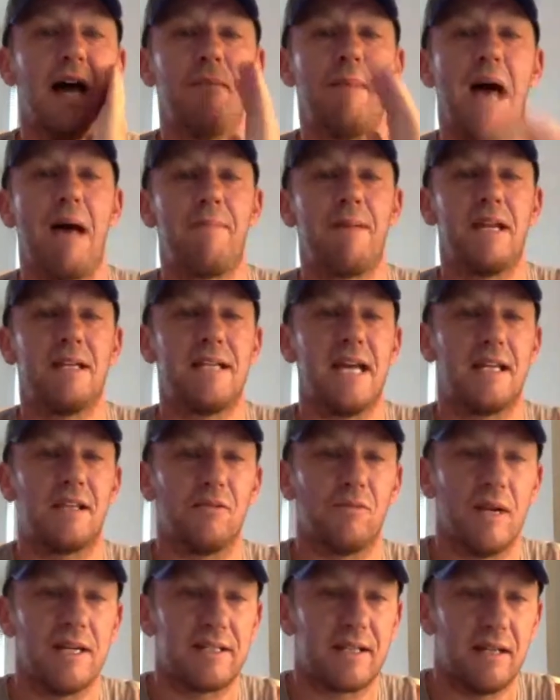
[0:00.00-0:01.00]
I'm happy to take
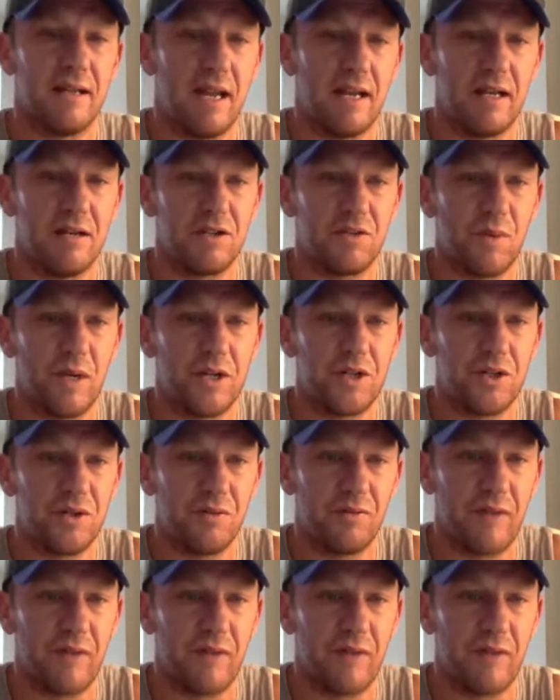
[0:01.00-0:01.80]
the risk and then switch